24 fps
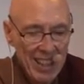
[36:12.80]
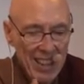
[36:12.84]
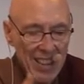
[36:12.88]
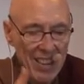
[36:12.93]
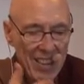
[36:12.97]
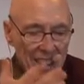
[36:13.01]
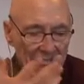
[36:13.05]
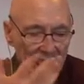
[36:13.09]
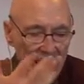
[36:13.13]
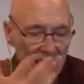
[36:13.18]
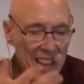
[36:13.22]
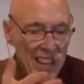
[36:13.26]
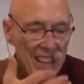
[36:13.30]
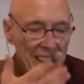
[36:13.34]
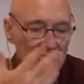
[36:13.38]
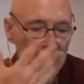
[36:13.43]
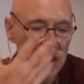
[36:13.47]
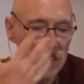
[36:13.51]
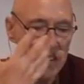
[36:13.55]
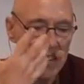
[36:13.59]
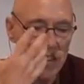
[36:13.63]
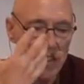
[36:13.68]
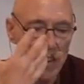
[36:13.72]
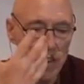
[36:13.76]

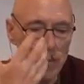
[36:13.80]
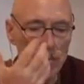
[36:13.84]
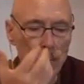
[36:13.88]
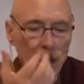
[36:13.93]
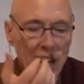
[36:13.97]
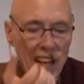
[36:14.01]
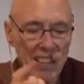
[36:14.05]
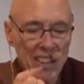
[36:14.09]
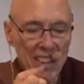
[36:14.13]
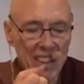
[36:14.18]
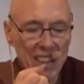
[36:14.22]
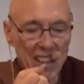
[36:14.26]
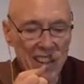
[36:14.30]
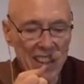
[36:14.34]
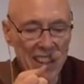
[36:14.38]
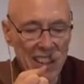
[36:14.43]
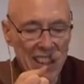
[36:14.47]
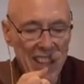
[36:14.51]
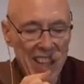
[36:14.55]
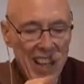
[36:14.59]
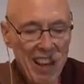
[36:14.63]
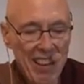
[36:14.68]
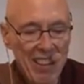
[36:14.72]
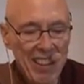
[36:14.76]
Then the Pata
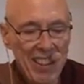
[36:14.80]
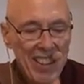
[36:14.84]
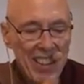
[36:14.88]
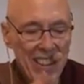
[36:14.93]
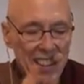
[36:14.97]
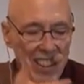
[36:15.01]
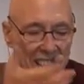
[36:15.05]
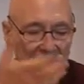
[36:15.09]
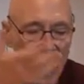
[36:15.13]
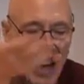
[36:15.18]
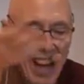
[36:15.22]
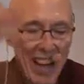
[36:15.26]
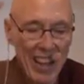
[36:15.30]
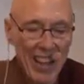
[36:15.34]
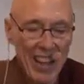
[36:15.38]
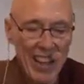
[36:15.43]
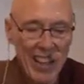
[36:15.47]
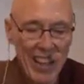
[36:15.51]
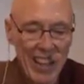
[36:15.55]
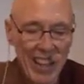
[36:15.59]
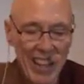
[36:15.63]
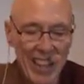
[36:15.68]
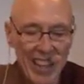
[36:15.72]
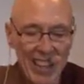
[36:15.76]
Ghatikara, again,
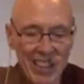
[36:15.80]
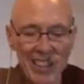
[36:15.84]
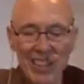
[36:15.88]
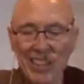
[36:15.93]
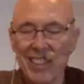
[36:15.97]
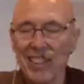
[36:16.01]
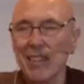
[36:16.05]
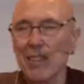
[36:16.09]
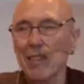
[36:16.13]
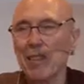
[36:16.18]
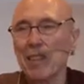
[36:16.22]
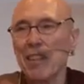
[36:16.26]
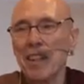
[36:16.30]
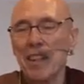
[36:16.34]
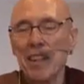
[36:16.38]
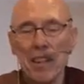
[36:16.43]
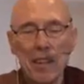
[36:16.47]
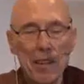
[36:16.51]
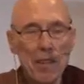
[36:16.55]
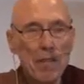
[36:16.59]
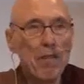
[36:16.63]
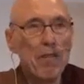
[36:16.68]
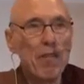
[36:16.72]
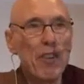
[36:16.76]
he gets
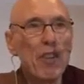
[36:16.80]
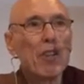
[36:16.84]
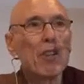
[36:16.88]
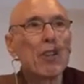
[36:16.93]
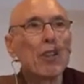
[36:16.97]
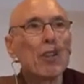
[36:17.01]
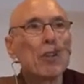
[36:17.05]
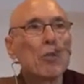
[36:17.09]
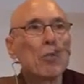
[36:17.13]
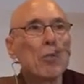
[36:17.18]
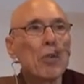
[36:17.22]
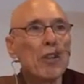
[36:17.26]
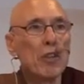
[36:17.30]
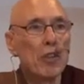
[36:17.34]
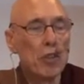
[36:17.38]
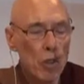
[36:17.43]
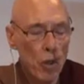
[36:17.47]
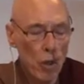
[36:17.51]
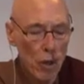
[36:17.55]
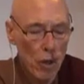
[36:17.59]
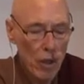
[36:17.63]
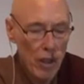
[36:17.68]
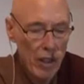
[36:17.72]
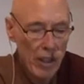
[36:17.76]
filled with
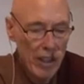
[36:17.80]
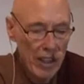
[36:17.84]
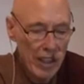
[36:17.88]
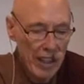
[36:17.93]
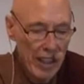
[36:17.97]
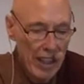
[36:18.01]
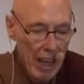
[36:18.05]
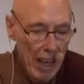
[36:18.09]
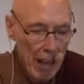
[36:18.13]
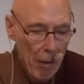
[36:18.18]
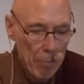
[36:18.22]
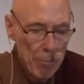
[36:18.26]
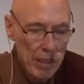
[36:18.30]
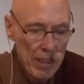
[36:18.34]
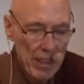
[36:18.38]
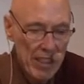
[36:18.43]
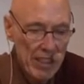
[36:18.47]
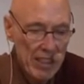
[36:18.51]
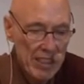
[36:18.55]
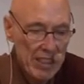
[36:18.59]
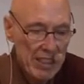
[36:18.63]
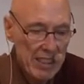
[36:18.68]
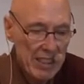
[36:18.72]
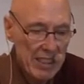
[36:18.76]
joy and
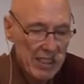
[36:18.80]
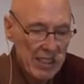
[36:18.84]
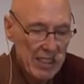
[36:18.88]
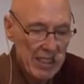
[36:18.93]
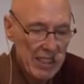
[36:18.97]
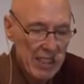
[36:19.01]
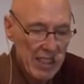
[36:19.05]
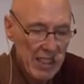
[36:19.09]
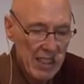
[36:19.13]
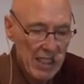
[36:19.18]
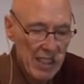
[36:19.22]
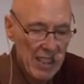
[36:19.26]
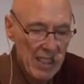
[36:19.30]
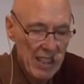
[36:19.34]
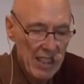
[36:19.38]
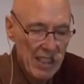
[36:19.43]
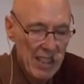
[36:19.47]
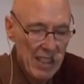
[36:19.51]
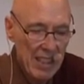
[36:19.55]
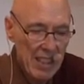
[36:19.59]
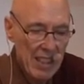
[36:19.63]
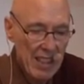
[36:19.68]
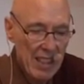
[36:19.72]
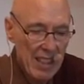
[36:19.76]
happiness.
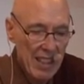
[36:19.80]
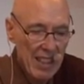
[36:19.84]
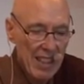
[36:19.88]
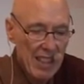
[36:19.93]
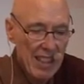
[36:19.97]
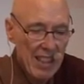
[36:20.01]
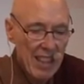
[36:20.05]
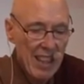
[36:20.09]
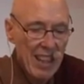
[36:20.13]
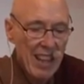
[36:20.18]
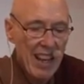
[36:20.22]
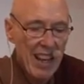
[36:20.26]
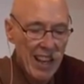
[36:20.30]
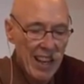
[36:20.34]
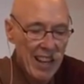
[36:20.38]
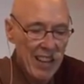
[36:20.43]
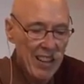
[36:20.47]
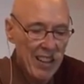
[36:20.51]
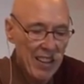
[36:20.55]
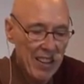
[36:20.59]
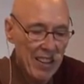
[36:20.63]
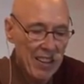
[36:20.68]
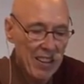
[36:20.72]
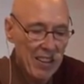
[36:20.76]

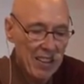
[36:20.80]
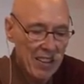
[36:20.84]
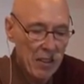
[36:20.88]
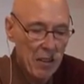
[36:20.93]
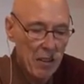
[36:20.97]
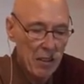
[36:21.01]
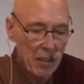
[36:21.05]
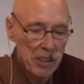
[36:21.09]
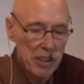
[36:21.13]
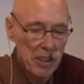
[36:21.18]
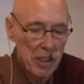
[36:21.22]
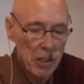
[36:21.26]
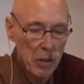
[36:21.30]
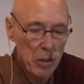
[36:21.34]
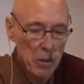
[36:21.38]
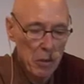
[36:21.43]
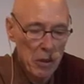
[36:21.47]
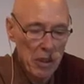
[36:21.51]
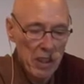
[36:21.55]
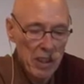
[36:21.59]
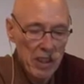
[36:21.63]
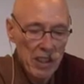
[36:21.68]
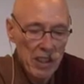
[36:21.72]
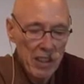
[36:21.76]
And
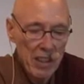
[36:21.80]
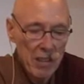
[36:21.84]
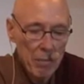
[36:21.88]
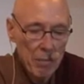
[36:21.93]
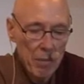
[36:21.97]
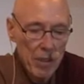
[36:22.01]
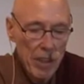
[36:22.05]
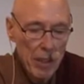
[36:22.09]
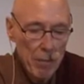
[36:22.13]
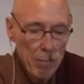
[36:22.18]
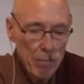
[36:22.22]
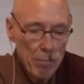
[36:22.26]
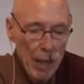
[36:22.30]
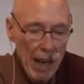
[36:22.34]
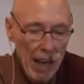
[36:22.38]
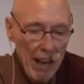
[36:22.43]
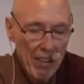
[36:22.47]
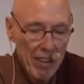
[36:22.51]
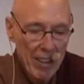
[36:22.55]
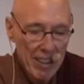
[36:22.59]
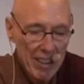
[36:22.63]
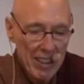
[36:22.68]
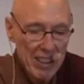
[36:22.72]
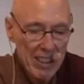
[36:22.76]
also the
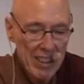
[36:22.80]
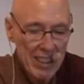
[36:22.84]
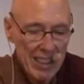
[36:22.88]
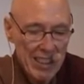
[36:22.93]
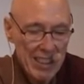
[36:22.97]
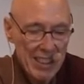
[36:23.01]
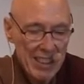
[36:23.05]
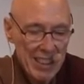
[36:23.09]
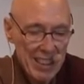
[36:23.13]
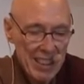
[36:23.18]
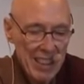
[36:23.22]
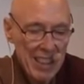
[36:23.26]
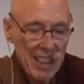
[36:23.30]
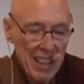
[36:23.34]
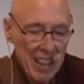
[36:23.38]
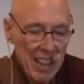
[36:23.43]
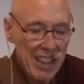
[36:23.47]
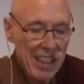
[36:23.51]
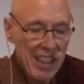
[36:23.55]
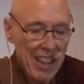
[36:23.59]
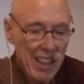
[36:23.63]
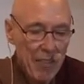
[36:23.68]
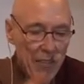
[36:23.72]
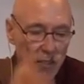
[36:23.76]
parents,
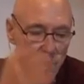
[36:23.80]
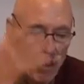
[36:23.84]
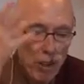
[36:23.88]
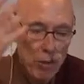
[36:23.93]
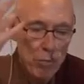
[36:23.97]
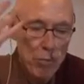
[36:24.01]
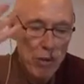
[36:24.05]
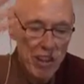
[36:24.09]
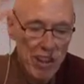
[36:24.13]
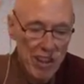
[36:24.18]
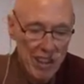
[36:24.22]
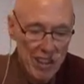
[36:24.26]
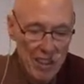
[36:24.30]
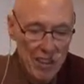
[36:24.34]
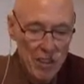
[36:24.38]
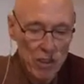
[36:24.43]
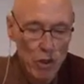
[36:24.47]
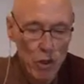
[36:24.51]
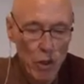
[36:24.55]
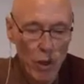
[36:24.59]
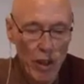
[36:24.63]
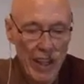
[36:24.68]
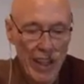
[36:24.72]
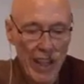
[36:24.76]
he gets filled with
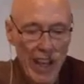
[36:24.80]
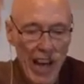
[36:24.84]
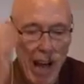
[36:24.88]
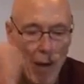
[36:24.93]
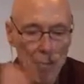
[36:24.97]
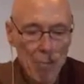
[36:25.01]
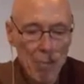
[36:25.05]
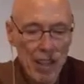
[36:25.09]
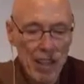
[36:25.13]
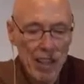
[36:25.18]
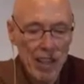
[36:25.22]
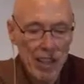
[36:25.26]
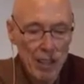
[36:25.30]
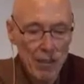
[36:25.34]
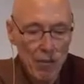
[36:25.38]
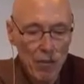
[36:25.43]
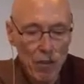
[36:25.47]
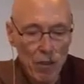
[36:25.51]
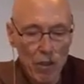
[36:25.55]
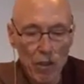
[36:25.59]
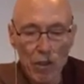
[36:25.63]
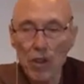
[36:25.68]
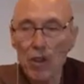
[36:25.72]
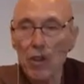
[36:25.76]
joy and happiness
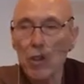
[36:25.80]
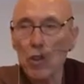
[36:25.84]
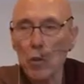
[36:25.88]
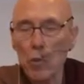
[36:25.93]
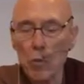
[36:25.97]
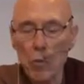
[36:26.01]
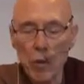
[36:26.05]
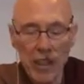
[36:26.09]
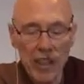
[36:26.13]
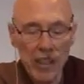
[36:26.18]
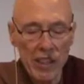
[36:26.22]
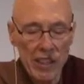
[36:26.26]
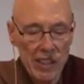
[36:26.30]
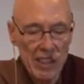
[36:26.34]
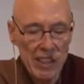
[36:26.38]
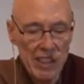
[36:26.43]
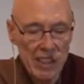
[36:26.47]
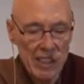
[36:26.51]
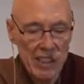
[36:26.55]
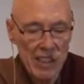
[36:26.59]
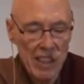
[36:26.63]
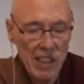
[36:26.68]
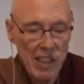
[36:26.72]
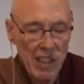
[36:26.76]
for 2
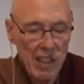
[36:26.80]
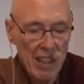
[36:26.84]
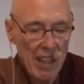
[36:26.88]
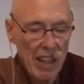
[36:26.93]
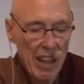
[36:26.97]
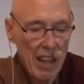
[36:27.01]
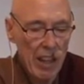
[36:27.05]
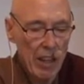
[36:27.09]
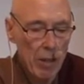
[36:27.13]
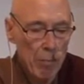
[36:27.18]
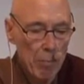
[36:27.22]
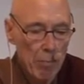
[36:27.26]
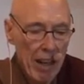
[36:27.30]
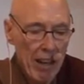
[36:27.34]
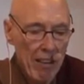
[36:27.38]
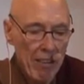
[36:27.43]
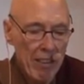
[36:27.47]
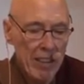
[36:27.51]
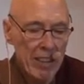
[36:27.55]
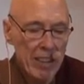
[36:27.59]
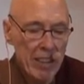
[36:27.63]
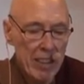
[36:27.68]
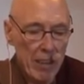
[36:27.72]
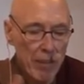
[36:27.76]
weeks, and the
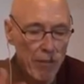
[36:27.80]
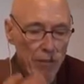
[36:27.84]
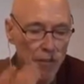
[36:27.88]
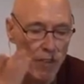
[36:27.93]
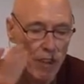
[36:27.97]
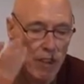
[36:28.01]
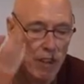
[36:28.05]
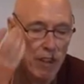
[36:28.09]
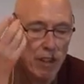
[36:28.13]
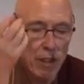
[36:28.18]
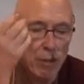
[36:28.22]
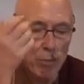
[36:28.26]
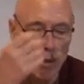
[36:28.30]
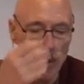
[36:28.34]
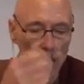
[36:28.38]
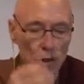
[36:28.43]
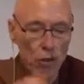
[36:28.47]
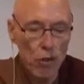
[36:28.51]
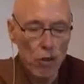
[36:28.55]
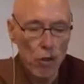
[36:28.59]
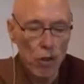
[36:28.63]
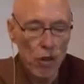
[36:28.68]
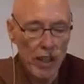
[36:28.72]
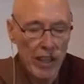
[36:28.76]
parents are filled with
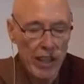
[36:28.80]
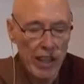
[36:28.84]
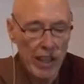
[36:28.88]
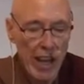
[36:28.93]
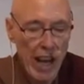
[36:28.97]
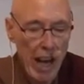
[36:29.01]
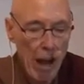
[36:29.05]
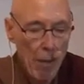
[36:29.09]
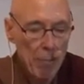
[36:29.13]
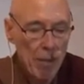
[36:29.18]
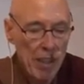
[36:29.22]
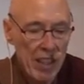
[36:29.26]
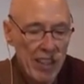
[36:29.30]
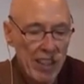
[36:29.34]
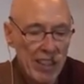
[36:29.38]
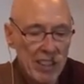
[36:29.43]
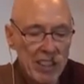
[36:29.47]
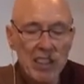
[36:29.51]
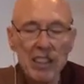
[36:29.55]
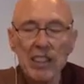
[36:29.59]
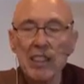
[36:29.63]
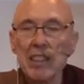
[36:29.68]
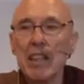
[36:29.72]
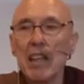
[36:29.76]
joy and
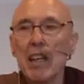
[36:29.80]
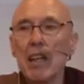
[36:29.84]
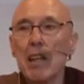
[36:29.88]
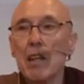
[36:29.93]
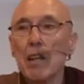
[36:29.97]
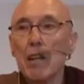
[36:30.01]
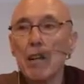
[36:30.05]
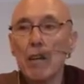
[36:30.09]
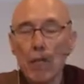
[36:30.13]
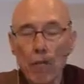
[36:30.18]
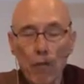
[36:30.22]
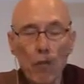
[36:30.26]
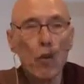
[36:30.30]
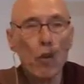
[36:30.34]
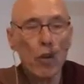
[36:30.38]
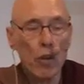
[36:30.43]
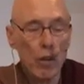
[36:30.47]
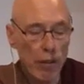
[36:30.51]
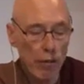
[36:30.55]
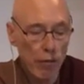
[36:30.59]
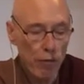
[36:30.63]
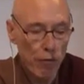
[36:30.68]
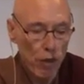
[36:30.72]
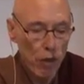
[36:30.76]
happiness
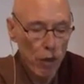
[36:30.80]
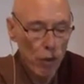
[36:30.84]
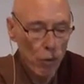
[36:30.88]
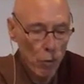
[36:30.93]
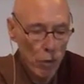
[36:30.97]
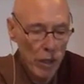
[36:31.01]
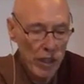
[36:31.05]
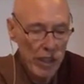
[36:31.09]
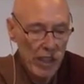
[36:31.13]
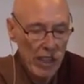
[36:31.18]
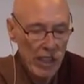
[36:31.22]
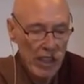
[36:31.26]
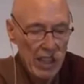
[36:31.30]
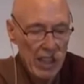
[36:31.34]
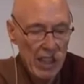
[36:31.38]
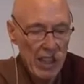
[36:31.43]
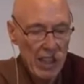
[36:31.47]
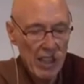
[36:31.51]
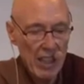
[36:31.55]
for a full week.